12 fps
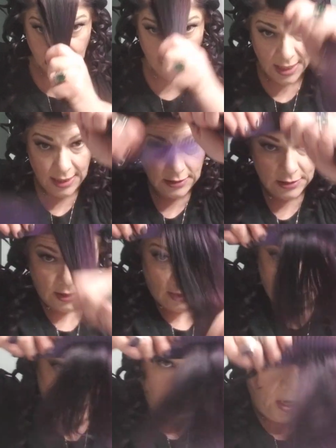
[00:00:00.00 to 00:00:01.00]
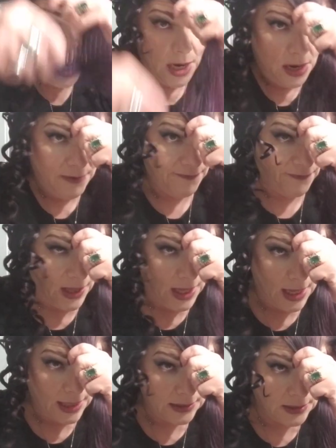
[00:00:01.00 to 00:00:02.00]
That is like
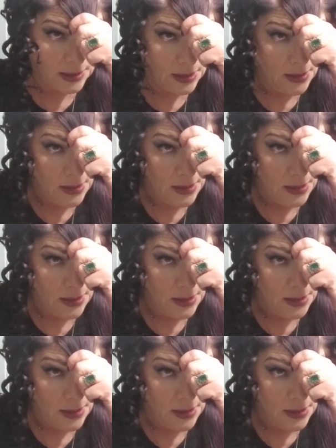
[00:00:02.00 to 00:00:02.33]
perfect.